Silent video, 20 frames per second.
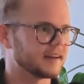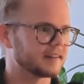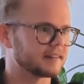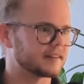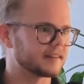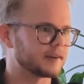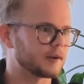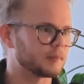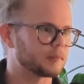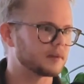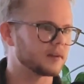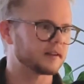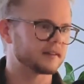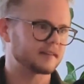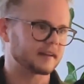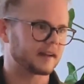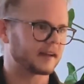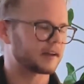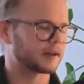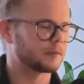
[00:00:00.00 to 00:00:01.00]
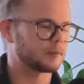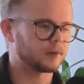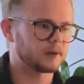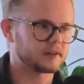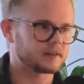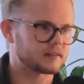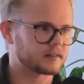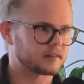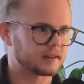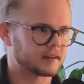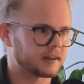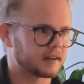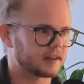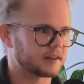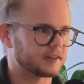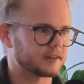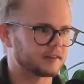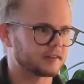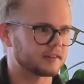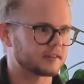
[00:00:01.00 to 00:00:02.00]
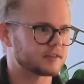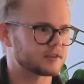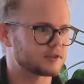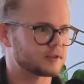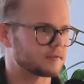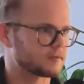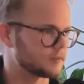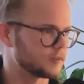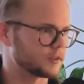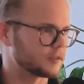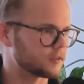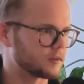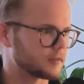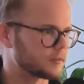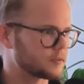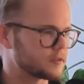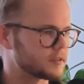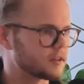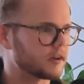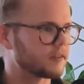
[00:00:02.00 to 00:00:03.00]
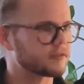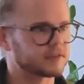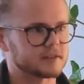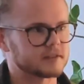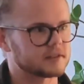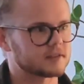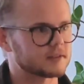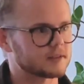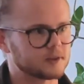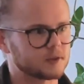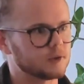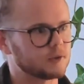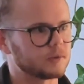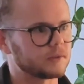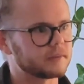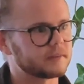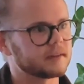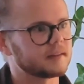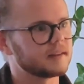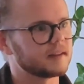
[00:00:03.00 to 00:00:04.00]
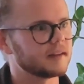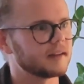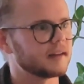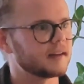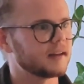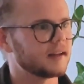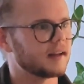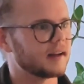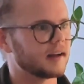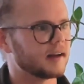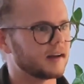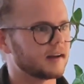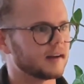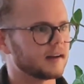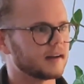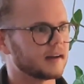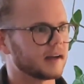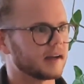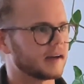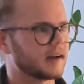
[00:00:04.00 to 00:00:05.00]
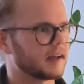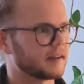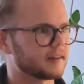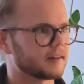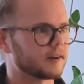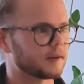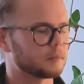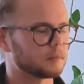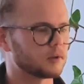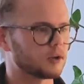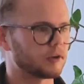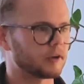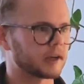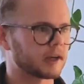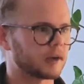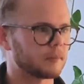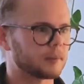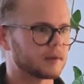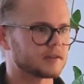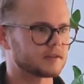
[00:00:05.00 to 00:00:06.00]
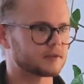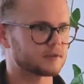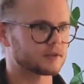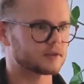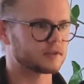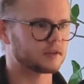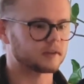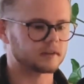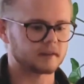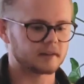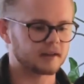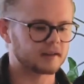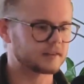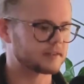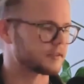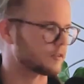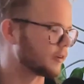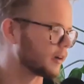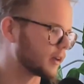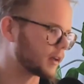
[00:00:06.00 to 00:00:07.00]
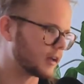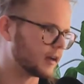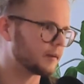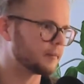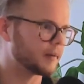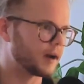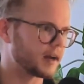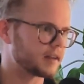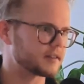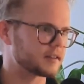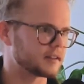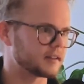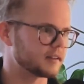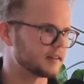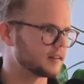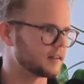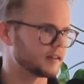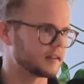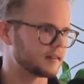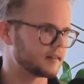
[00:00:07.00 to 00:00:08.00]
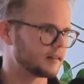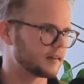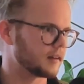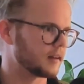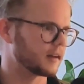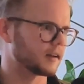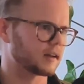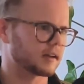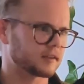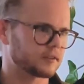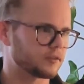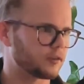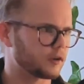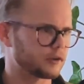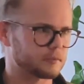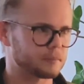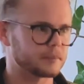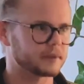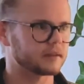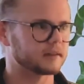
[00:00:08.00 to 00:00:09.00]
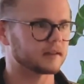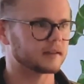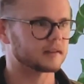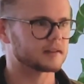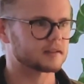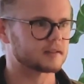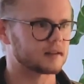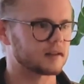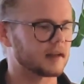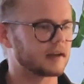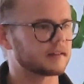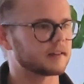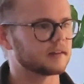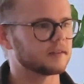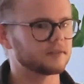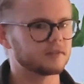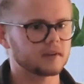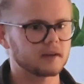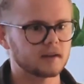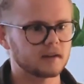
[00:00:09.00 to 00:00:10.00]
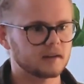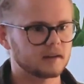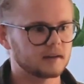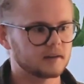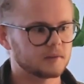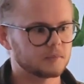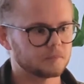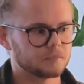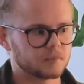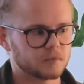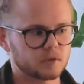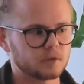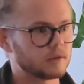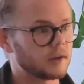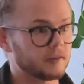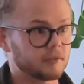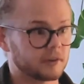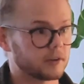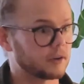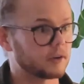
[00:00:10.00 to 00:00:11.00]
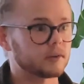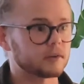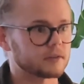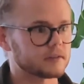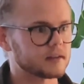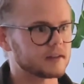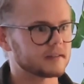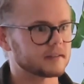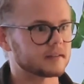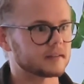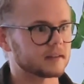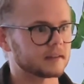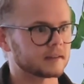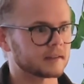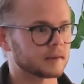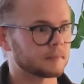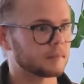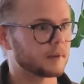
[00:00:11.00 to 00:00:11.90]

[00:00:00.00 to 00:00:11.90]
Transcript: ended up then taking with saying, hey, your stuff is gold. And ended up blowing up as a result of that. So I can imagine, indeed, like as far as building this collective, you never know who's listening, and